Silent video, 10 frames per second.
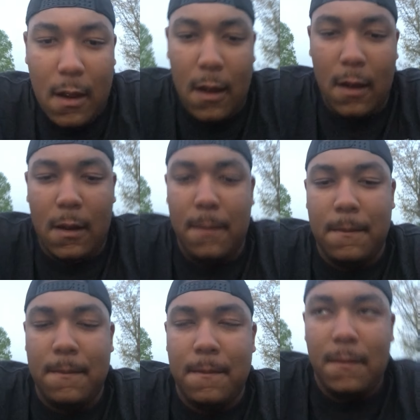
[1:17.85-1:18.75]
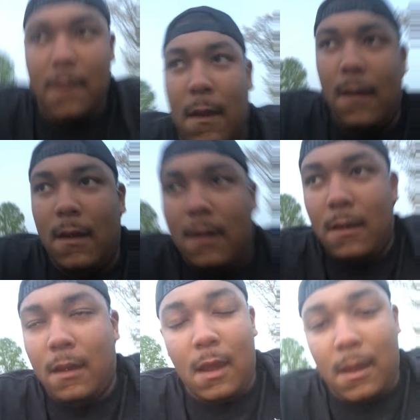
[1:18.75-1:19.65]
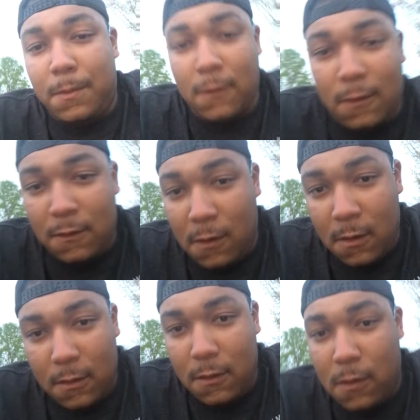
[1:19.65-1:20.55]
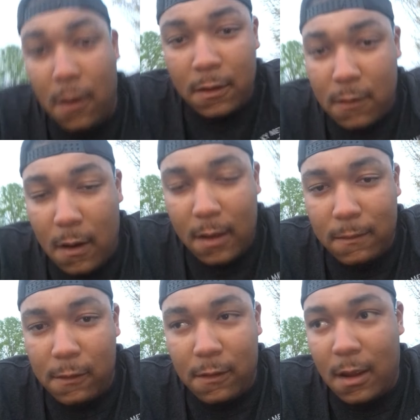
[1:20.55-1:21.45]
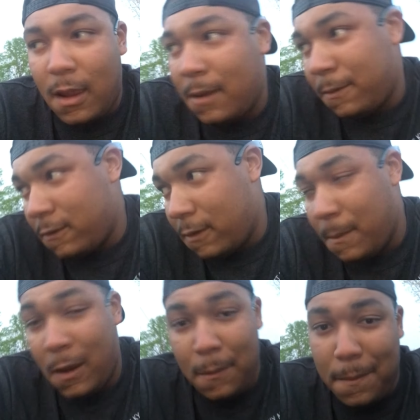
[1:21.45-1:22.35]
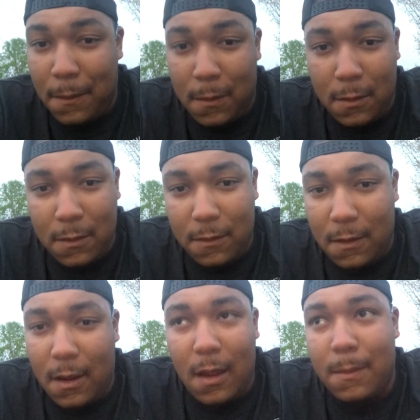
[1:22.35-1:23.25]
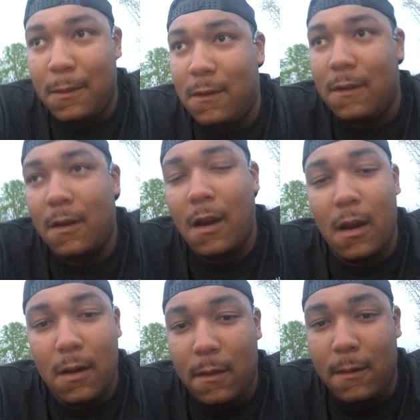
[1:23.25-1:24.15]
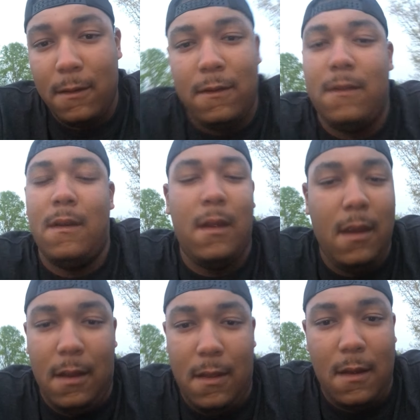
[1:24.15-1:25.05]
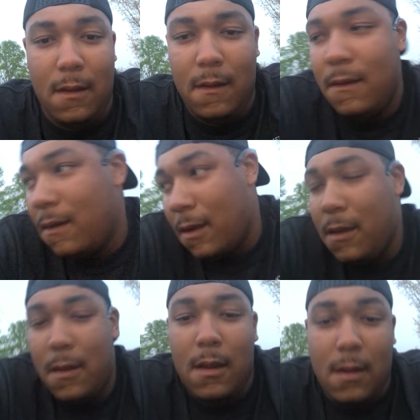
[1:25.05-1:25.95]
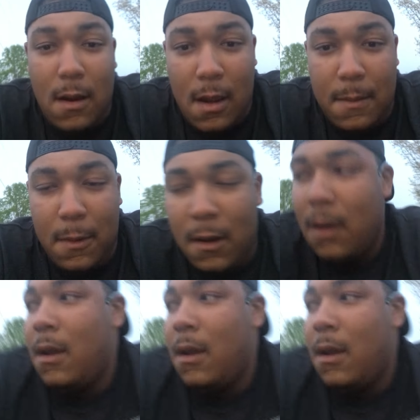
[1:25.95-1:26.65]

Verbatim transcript: Um, it happens to dr truck drivers, it happens to boat pullers, it happens to haulers, anything. Anything can happen.